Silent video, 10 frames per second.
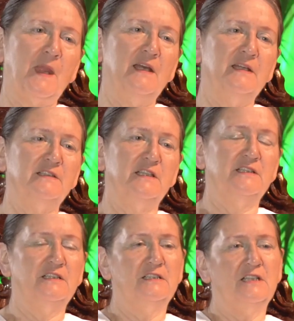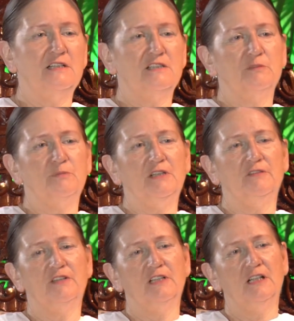And it has to be
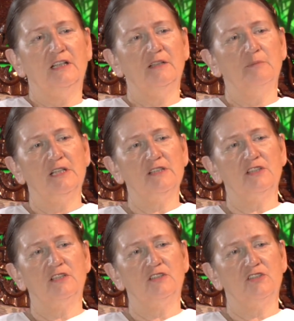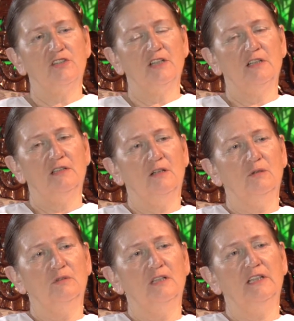a very clear message that
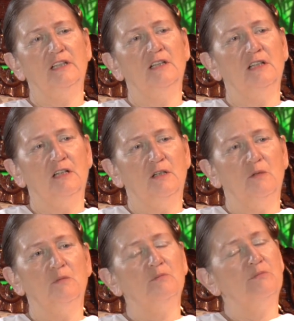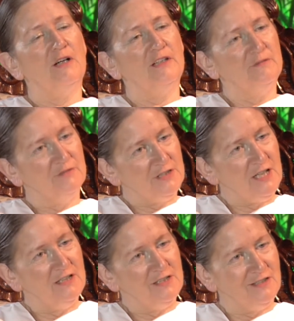only by
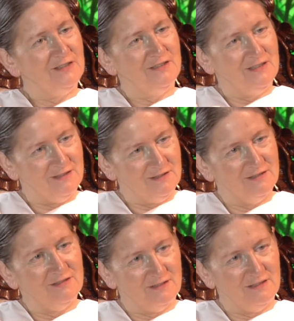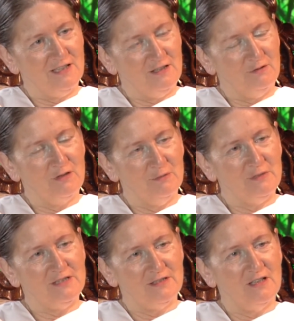invitation can you
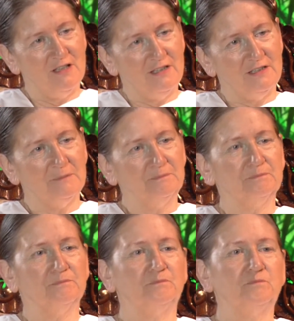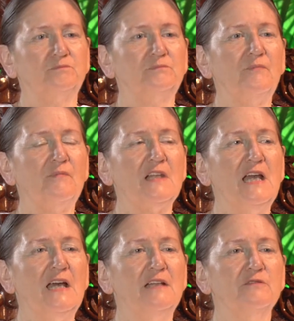come inside.
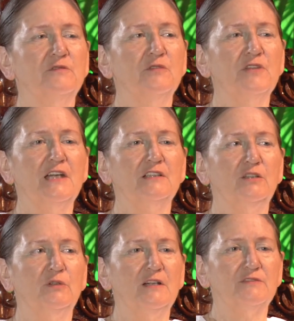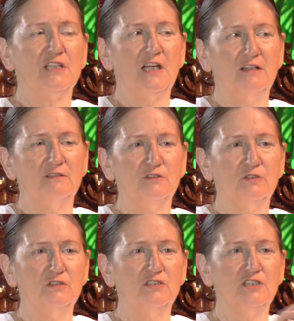And for that, you have to have
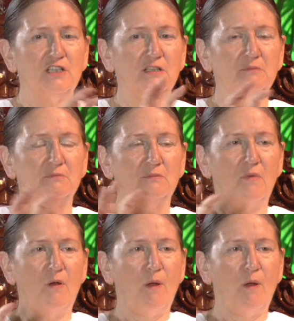good, you know,